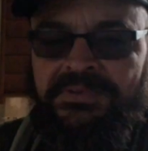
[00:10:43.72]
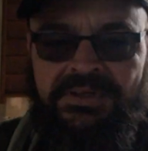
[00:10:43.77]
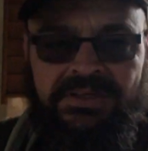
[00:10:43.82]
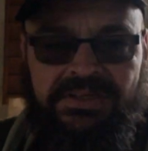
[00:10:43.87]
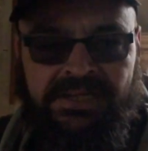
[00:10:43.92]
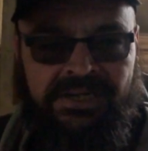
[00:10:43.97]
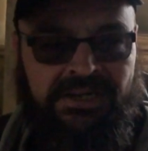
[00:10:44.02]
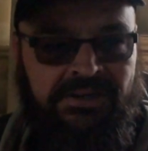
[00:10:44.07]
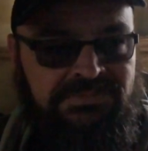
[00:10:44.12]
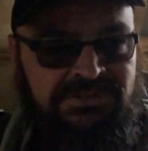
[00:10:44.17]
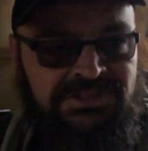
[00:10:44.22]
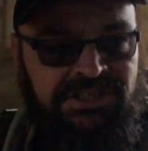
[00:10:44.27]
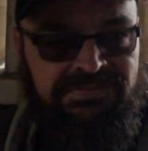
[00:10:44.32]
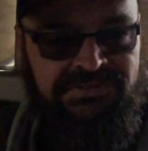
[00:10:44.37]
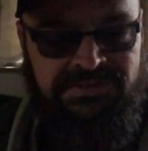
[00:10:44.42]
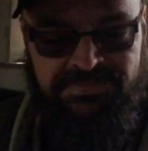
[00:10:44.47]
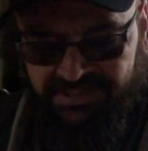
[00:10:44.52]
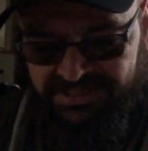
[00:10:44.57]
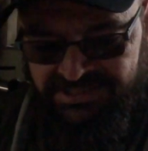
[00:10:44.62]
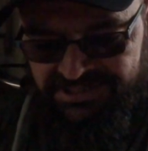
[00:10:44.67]
Yeah, I'm chuffed
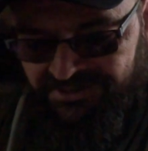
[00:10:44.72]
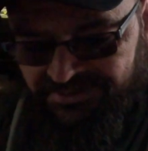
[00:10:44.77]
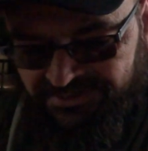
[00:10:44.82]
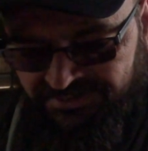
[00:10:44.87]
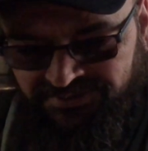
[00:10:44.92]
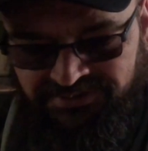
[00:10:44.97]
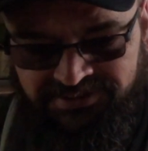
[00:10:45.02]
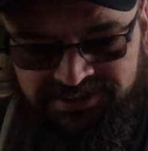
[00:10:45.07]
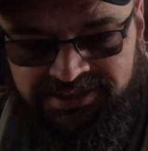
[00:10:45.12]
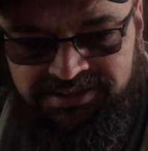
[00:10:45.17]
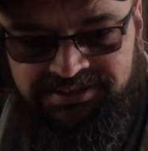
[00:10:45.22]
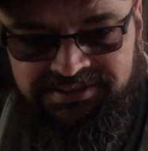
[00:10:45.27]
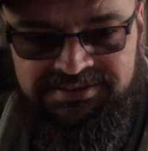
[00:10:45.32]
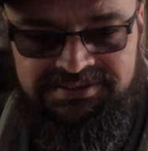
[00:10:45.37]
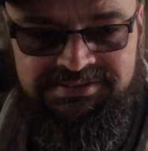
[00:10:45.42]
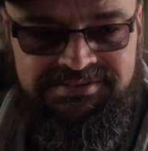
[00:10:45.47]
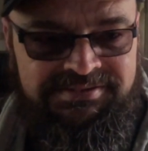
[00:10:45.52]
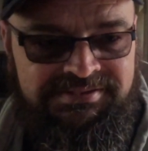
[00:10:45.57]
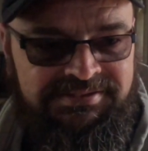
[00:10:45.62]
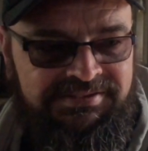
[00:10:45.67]
to bits that I got in here.
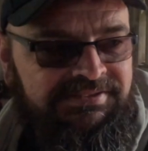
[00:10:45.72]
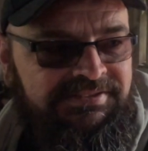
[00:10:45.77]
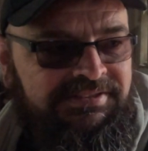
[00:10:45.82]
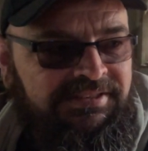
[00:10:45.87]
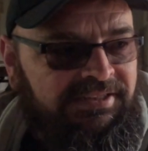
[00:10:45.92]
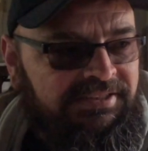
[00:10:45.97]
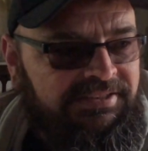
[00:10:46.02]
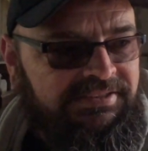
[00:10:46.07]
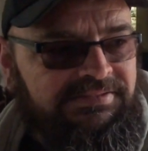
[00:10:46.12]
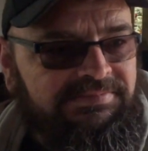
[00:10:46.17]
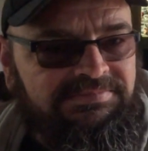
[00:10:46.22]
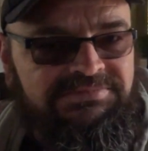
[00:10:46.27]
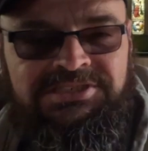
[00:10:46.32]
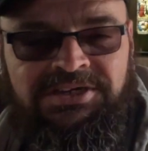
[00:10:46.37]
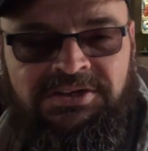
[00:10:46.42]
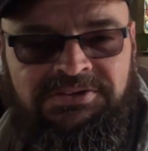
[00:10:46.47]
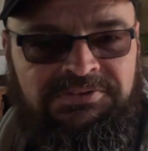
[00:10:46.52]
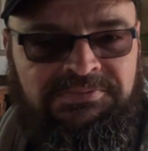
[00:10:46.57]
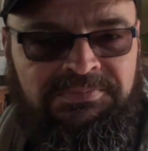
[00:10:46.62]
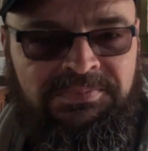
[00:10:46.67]
I'm
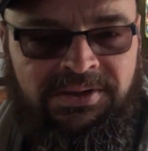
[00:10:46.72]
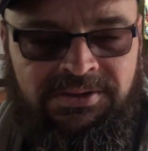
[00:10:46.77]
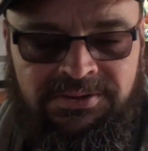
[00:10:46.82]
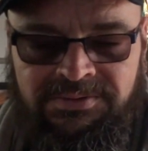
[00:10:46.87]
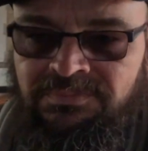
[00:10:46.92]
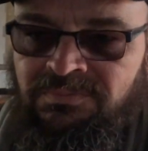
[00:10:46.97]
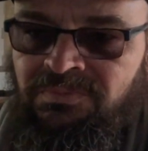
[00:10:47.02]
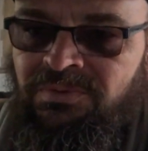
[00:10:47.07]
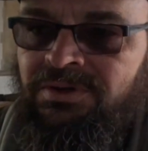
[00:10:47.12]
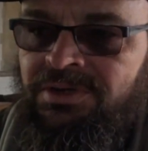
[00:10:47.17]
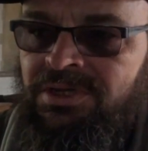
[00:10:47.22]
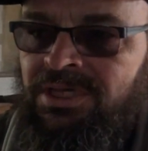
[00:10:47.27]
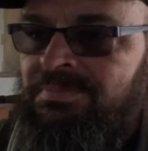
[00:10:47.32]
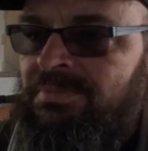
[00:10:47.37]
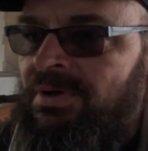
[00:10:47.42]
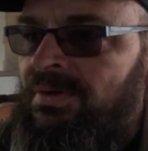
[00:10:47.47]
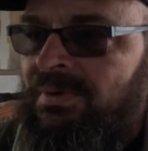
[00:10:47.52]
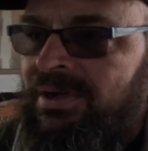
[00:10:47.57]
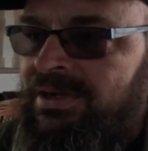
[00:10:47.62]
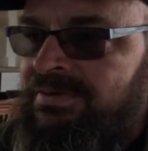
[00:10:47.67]
slowly working
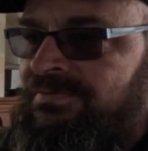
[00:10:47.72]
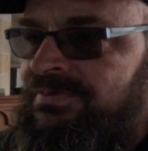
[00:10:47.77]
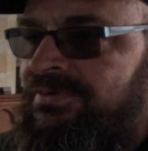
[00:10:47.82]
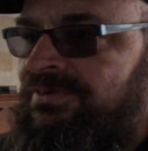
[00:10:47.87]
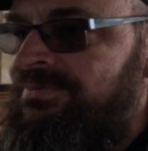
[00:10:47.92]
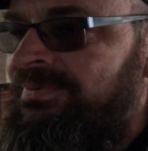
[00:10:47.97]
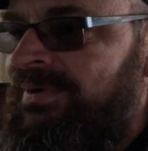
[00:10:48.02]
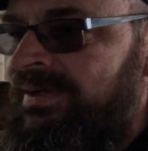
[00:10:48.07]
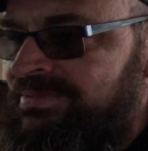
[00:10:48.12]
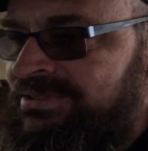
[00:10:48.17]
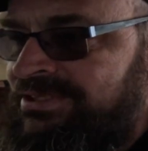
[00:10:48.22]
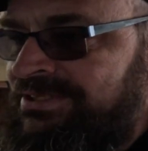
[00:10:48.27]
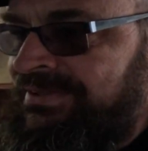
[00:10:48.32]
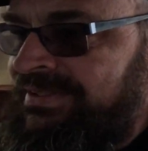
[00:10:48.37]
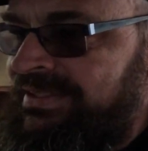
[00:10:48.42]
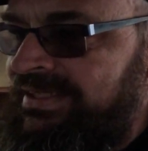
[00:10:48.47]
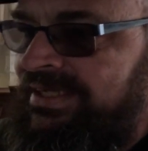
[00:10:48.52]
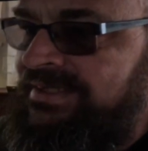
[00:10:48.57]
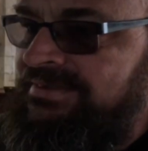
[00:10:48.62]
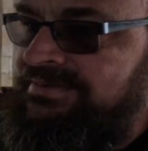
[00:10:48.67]
my way through the
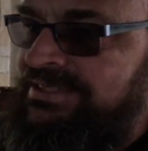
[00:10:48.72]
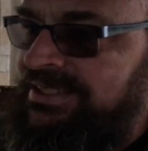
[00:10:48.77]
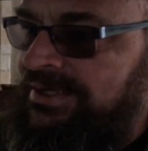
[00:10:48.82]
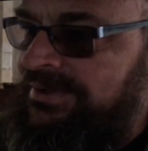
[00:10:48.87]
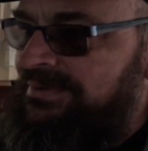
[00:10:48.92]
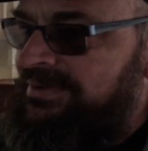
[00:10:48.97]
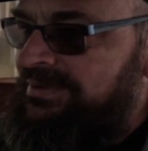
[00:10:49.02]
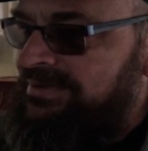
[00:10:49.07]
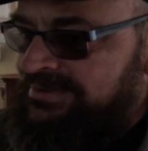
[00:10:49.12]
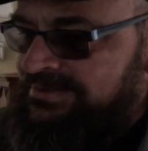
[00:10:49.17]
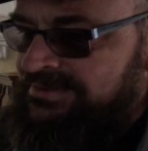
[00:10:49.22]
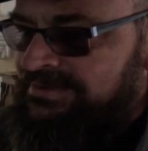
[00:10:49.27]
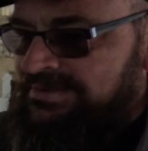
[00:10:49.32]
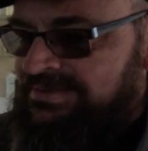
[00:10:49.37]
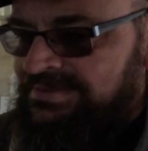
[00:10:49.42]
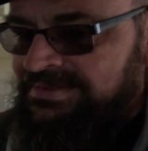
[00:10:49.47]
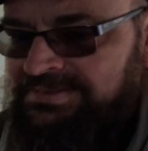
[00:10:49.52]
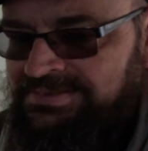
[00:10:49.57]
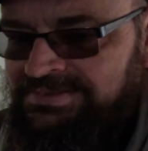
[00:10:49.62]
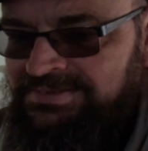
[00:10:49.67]
website now, so
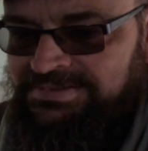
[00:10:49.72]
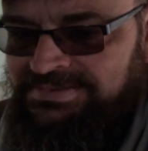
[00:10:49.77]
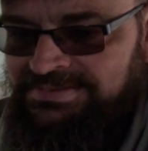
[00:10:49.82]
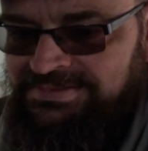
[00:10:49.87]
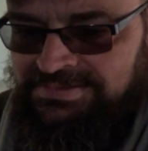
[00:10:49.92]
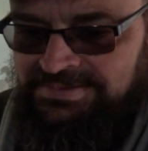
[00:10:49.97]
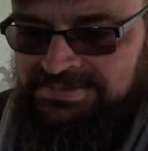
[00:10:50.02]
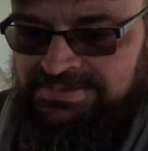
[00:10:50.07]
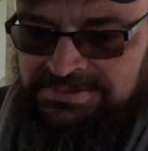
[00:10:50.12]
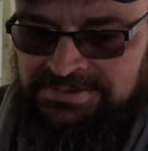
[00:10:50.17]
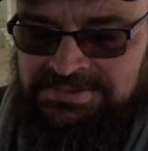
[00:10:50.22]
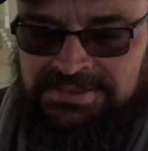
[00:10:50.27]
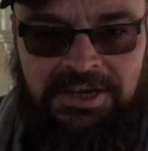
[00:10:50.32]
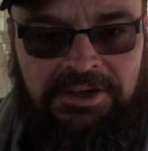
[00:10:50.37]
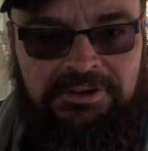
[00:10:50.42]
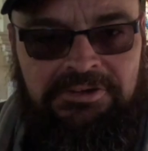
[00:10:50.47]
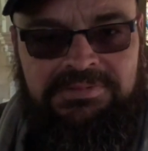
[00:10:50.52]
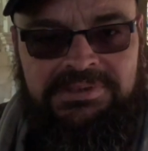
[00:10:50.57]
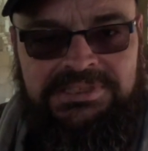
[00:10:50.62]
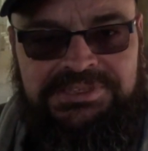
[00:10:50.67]
I
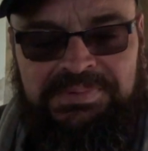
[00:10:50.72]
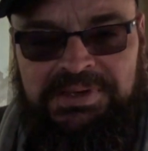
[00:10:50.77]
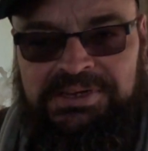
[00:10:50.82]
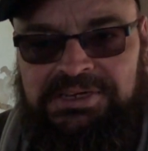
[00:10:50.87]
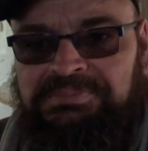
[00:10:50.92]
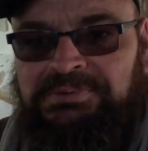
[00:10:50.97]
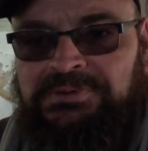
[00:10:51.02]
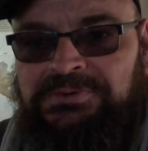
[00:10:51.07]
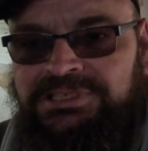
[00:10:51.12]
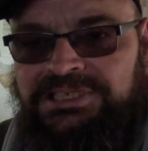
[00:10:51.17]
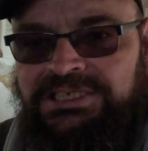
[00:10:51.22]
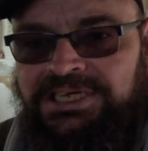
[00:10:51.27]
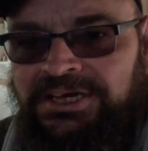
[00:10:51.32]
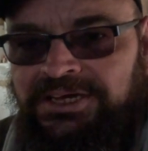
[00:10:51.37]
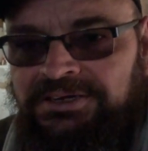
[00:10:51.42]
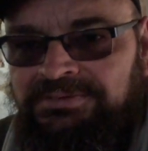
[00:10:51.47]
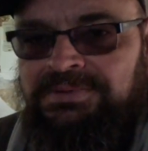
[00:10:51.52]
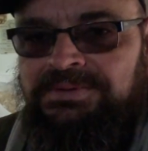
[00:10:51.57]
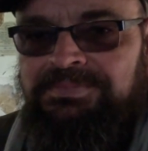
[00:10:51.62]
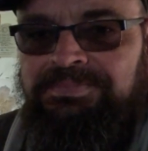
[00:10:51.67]
hope there's many more to
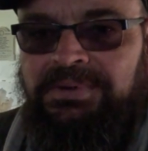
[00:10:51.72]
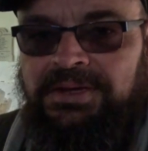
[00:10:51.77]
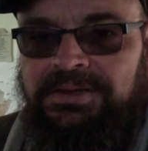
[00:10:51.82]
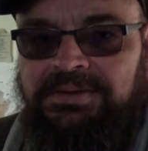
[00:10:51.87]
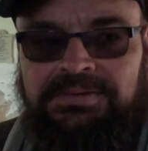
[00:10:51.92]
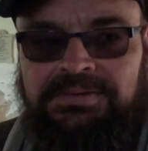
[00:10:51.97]
come, and